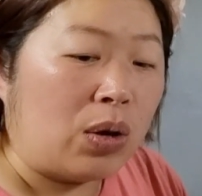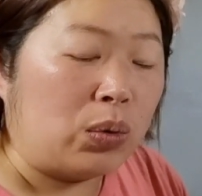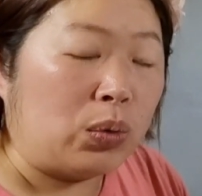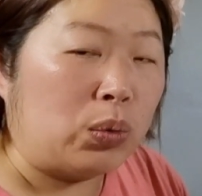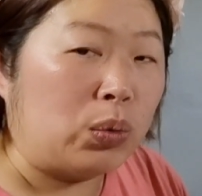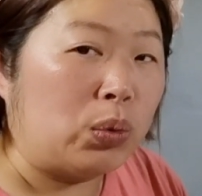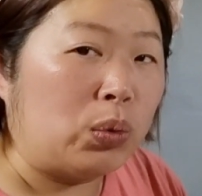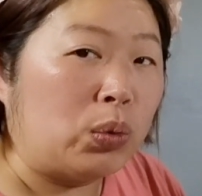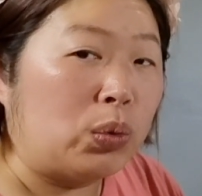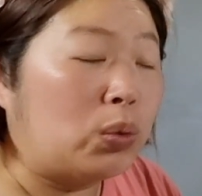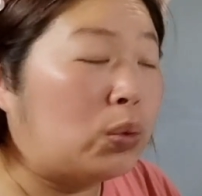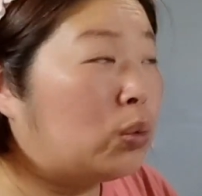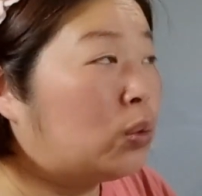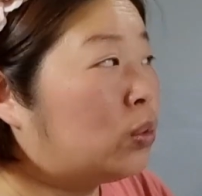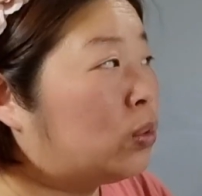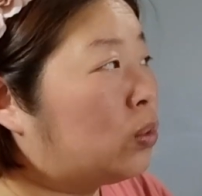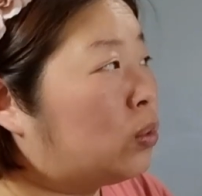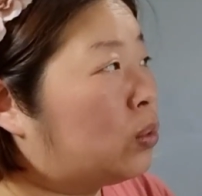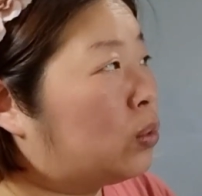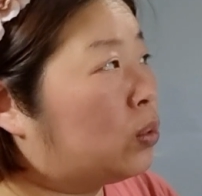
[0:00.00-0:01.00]

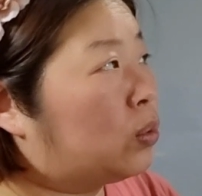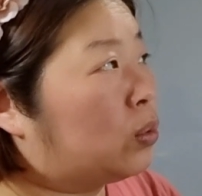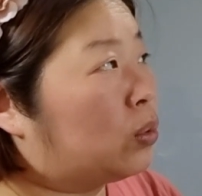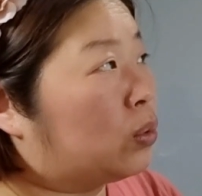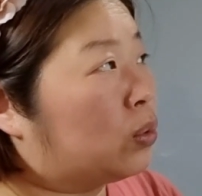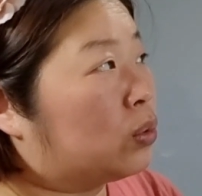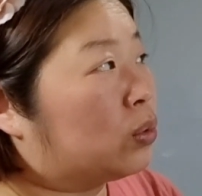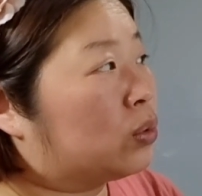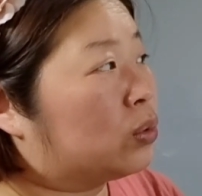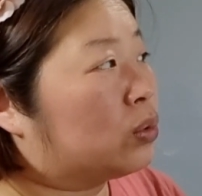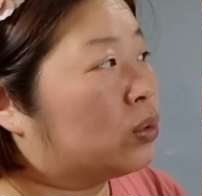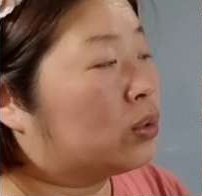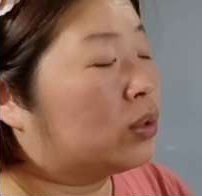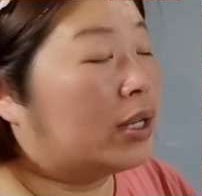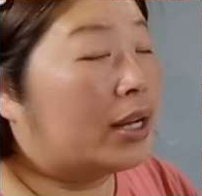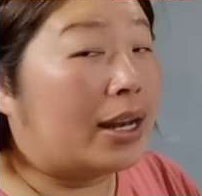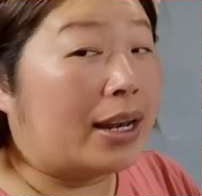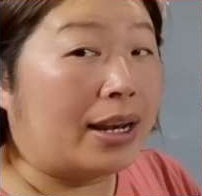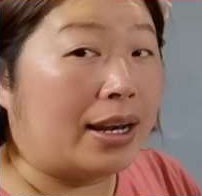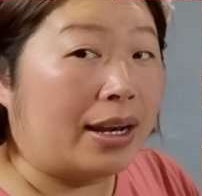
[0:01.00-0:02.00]
Ooh,
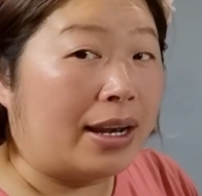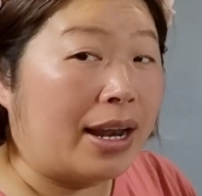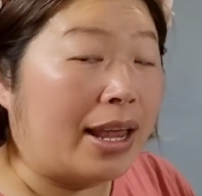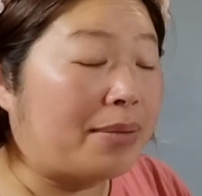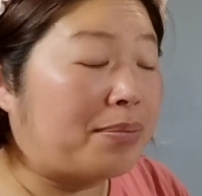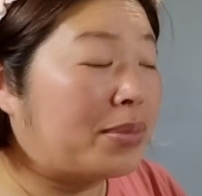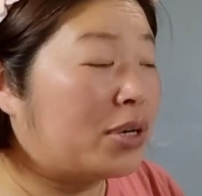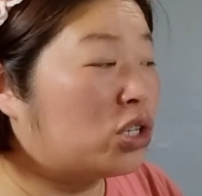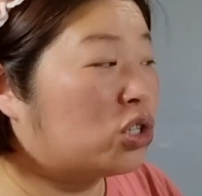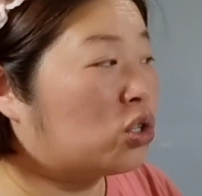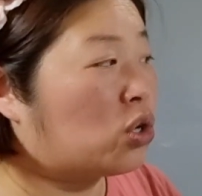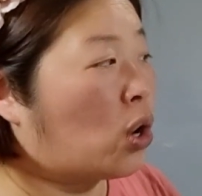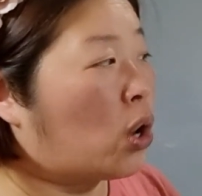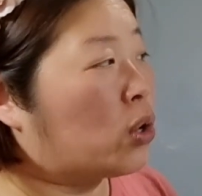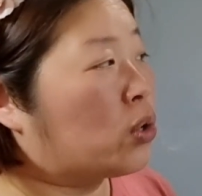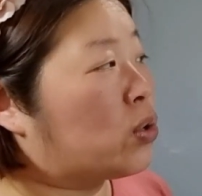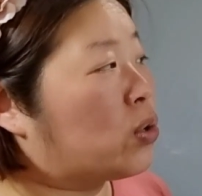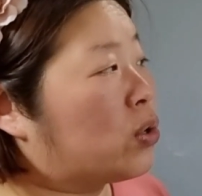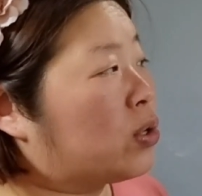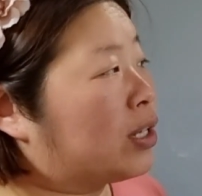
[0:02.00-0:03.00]
let me show
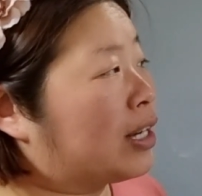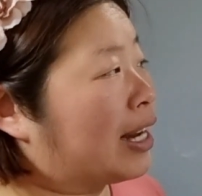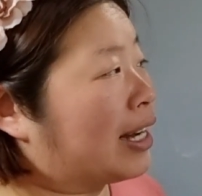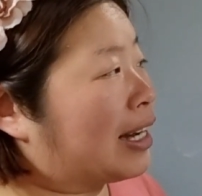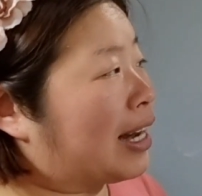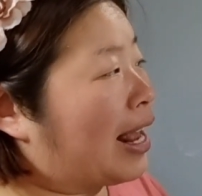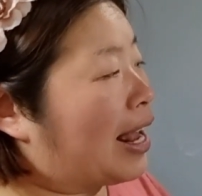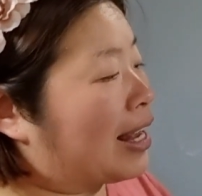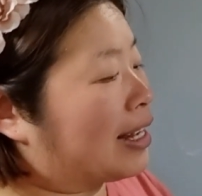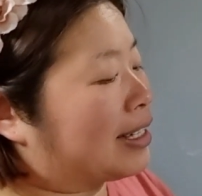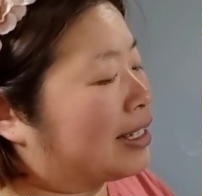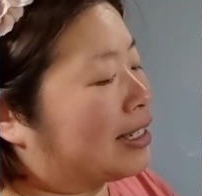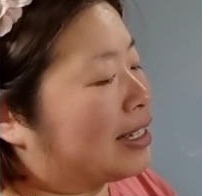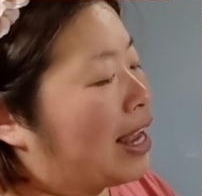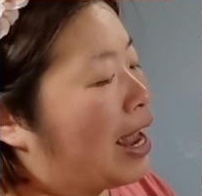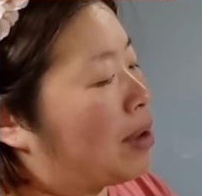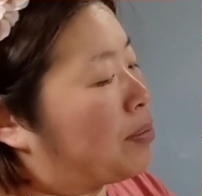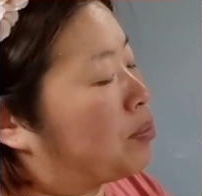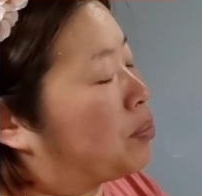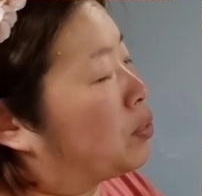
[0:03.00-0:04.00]
you an
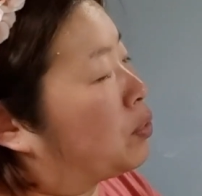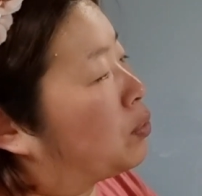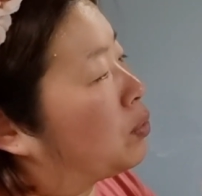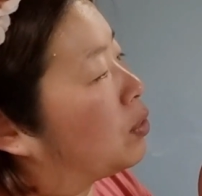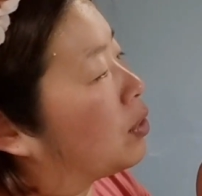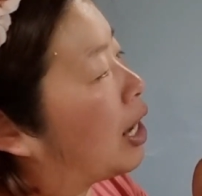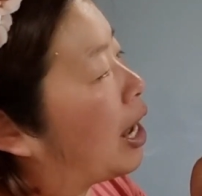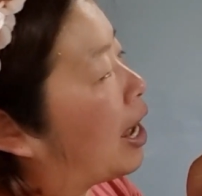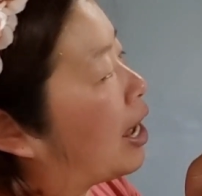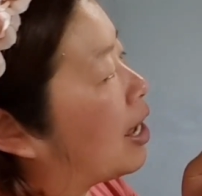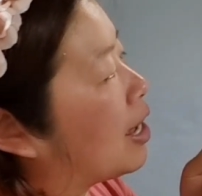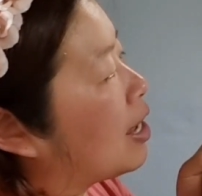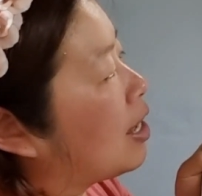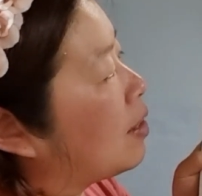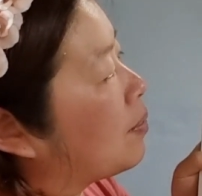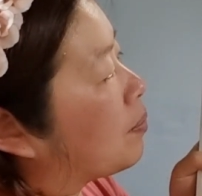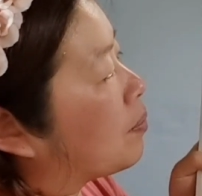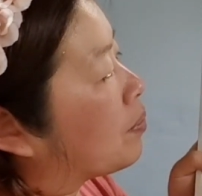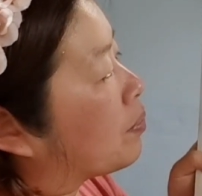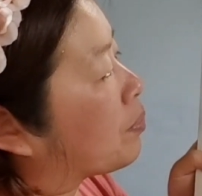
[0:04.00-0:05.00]
example, okay?
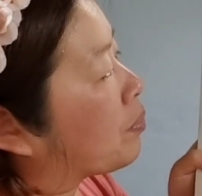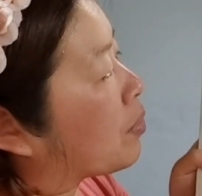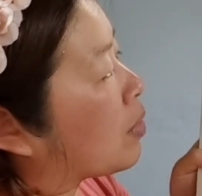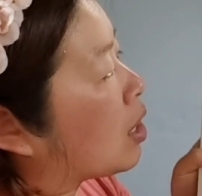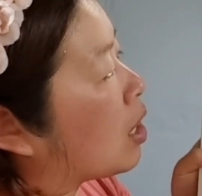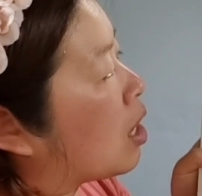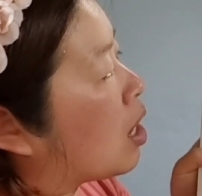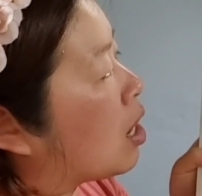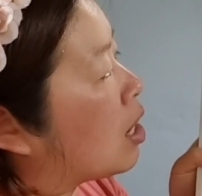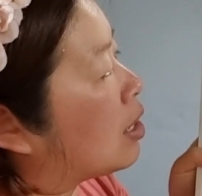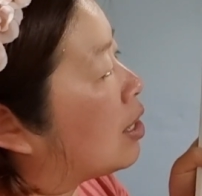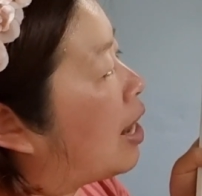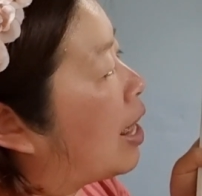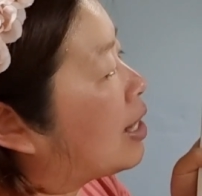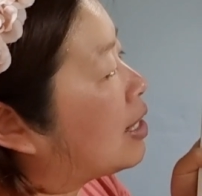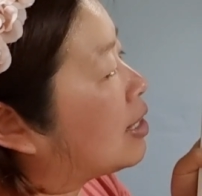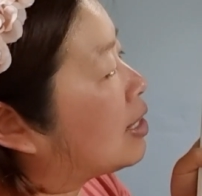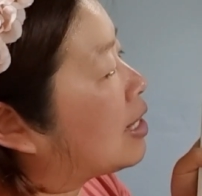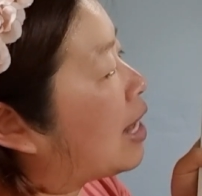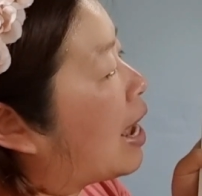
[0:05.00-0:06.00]

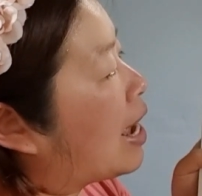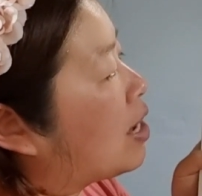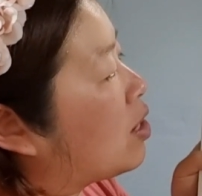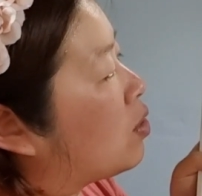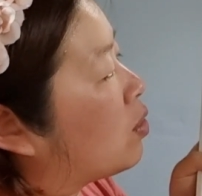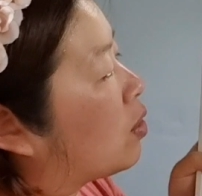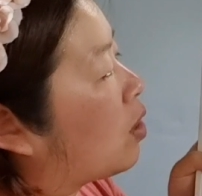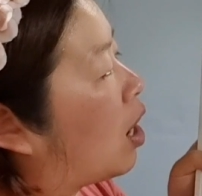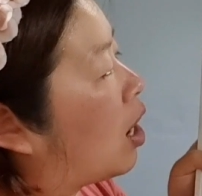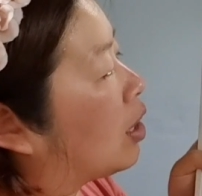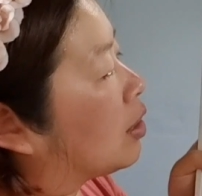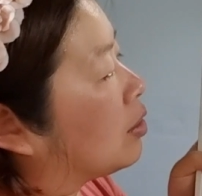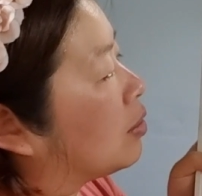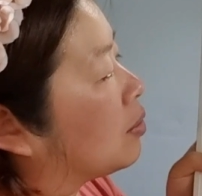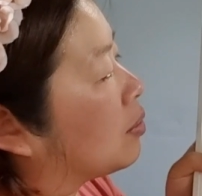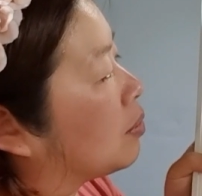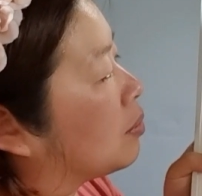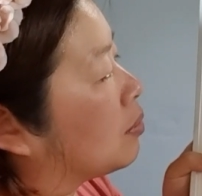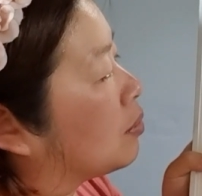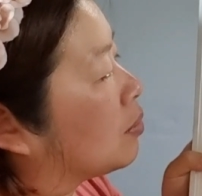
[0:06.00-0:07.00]
Let's say you got
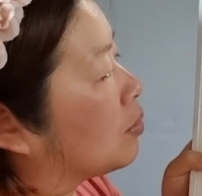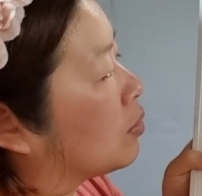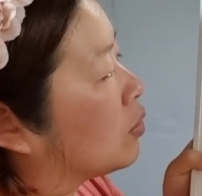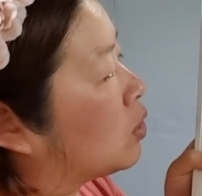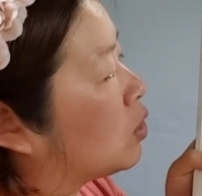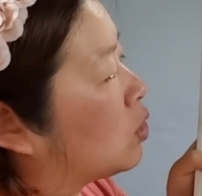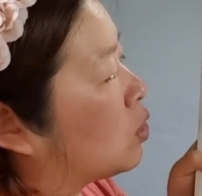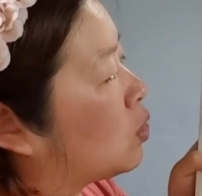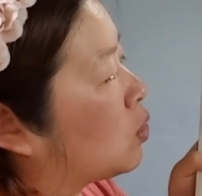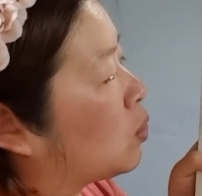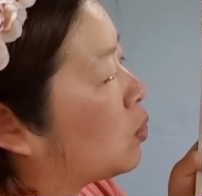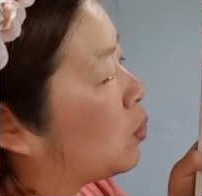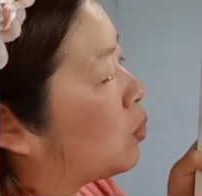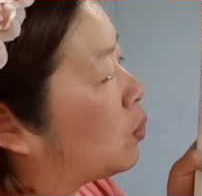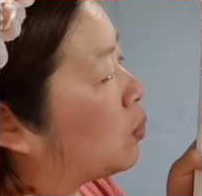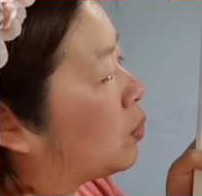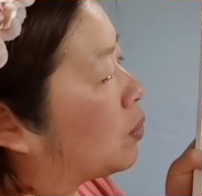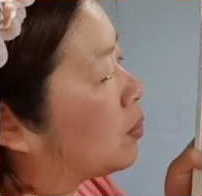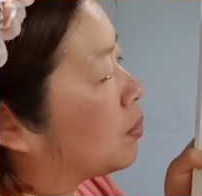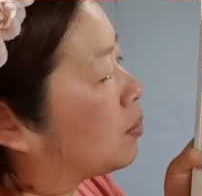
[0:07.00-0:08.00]

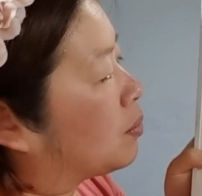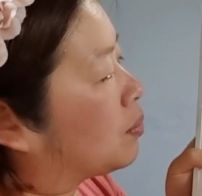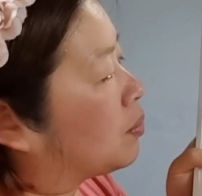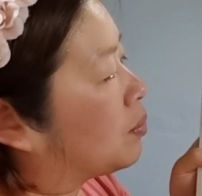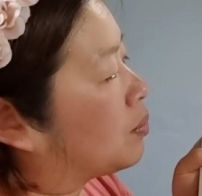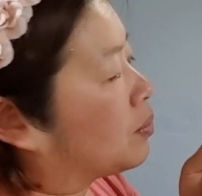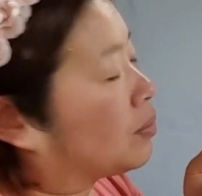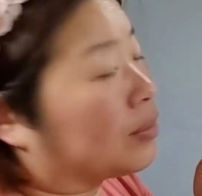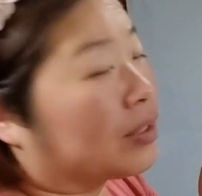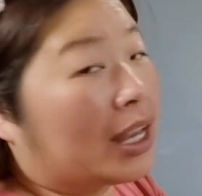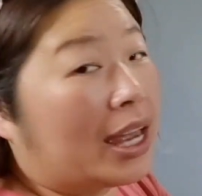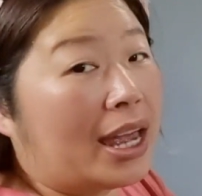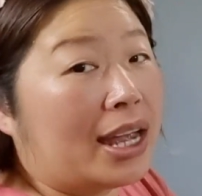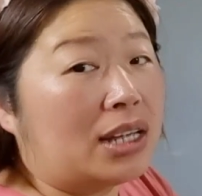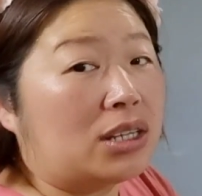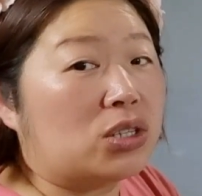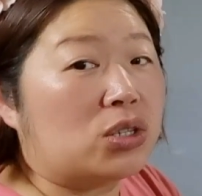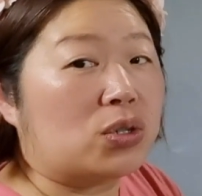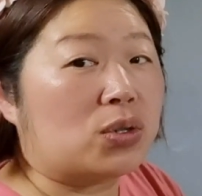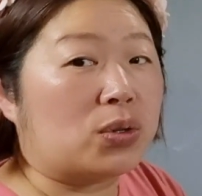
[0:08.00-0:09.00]
2. Yeah,
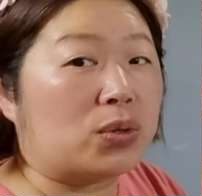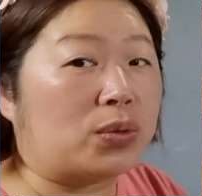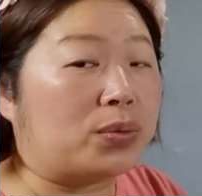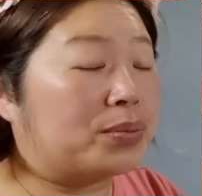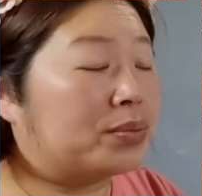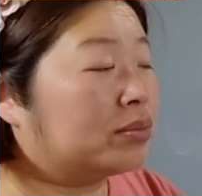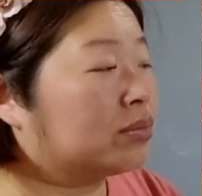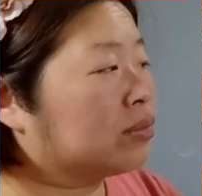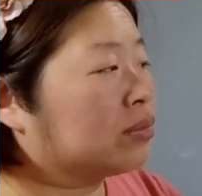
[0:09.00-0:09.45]
2.